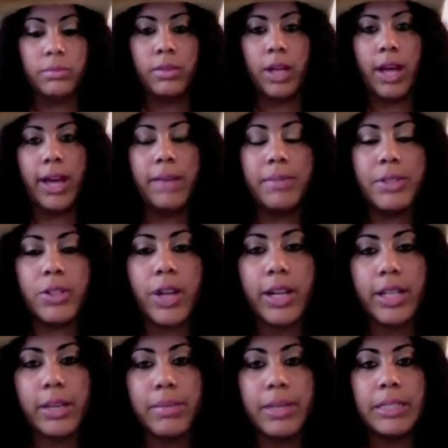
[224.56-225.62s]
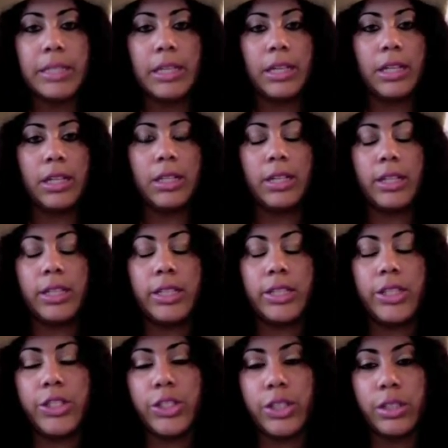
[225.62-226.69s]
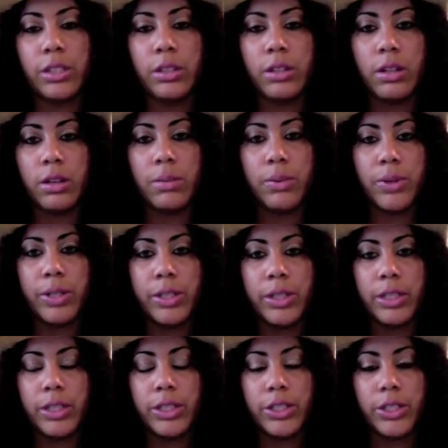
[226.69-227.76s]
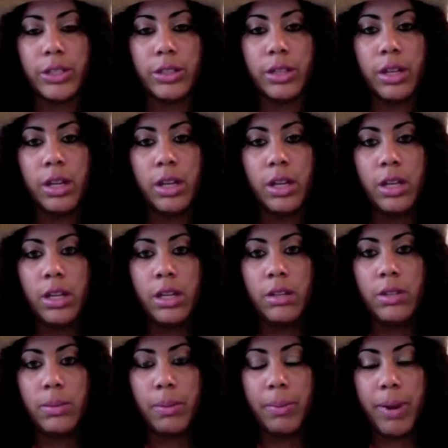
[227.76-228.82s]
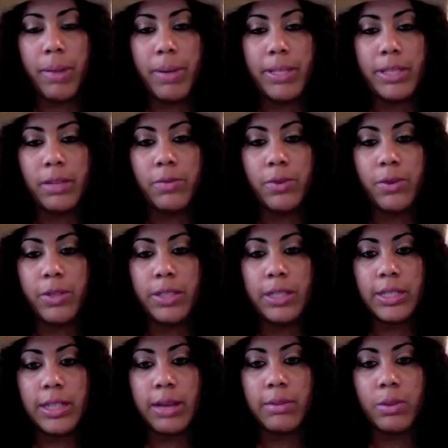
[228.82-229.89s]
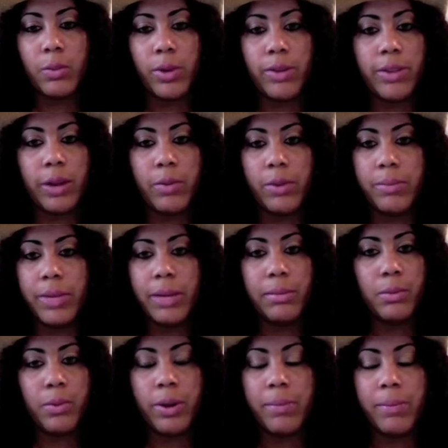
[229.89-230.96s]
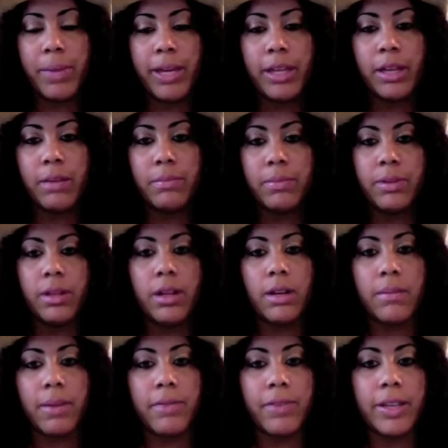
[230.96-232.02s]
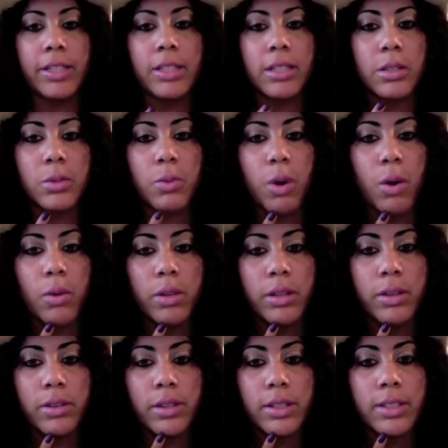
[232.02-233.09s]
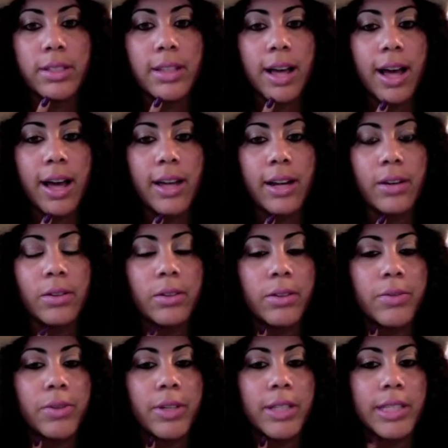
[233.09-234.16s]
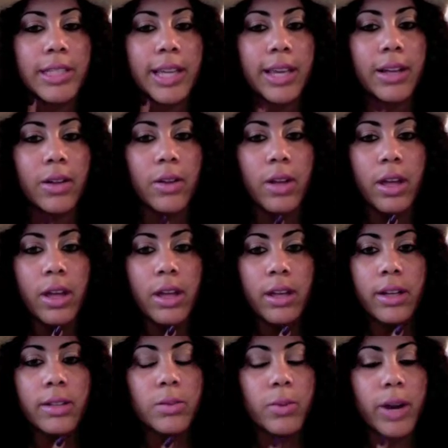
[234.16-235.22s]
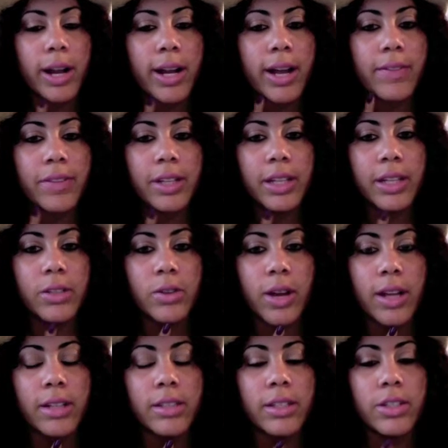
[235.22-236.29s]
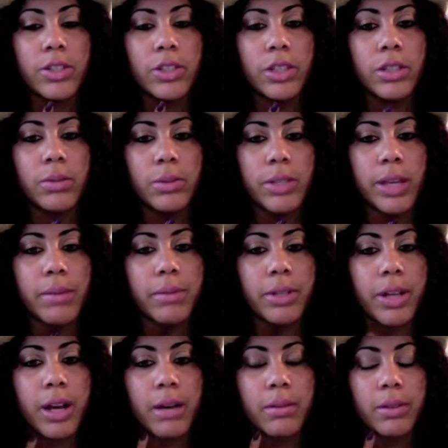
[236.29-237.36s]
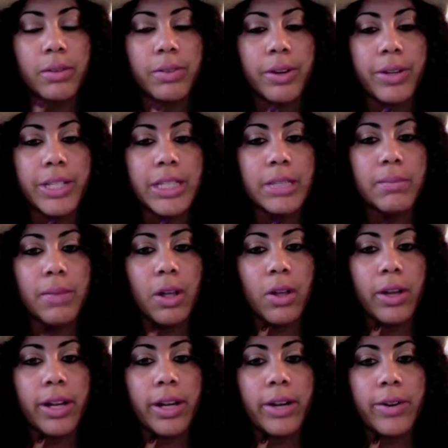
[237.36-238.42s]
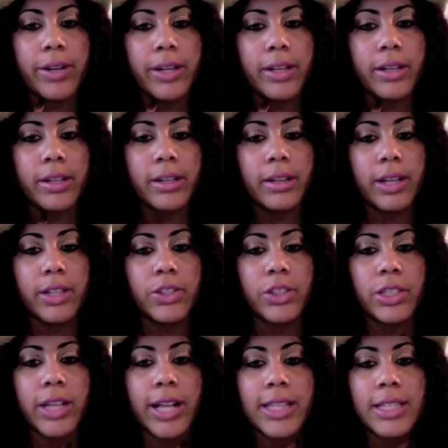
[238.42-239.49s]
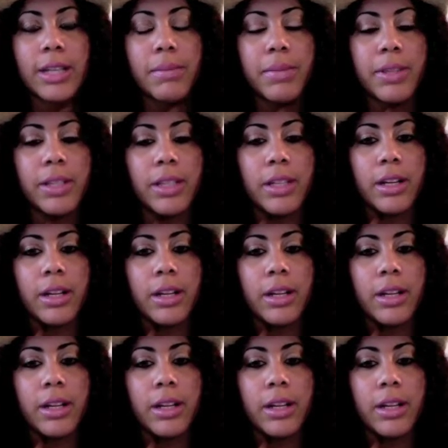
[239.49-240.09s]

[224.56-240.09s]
have been trying to get my skin in condition, in pretty good condition, to prepare myself for this, because I was aware that I wouldn't be able to wear makeup. My face is swollen on this side. I don't know if you can tell, because where I got the electrolysis, she was able to cover a very small area, and she got some of the